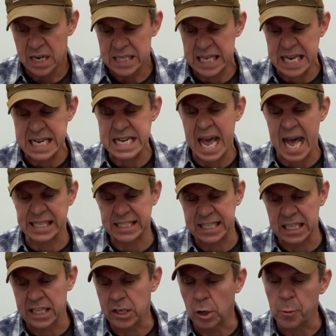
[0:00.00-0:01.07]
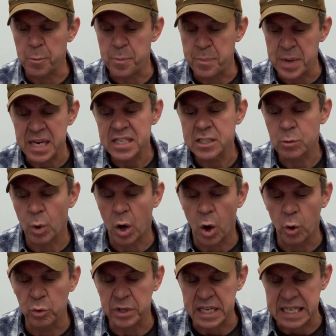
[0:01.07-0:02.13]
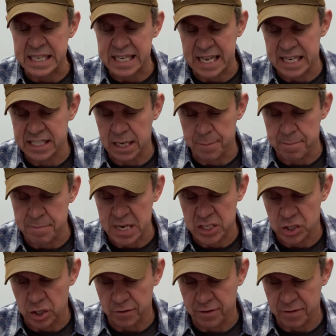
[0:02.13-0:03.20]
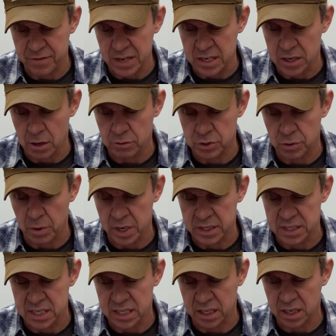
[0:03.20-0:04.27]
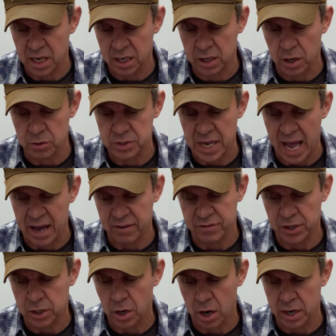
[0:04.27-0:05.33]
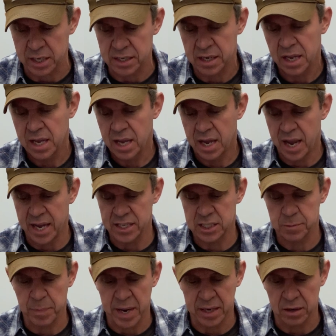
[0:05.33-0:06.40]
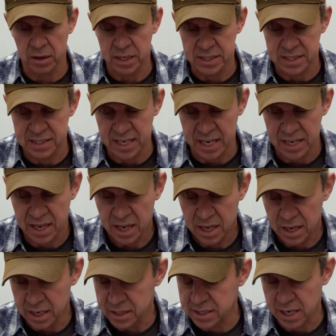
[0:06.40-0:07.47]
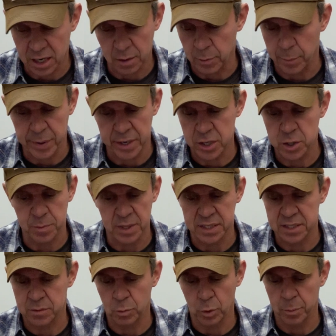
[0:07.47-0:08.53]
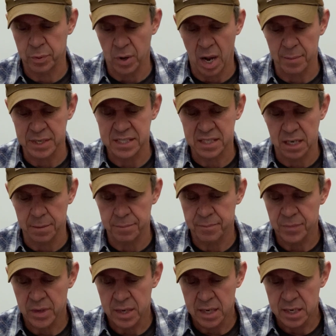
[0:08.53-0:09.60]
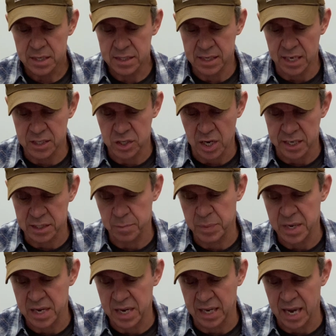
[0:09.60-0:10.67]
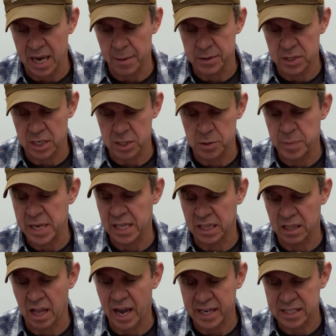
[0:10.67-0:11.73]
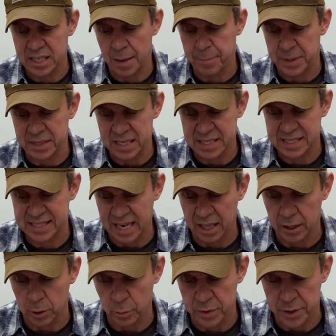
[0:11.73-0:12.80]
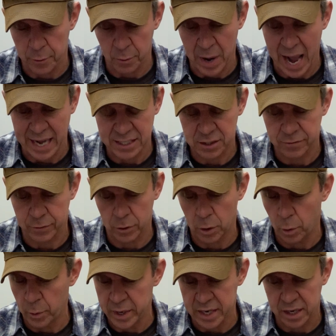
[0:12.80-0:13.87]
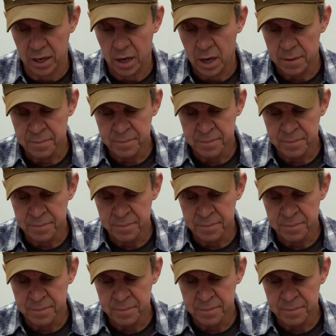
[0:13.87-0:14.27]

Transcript: The nasty little beast will only get into mischief if he goes out of the garden, Aunt Spiker had said, and terrible punishments were promised him, such as being locked up in the cellar with the rats for a week,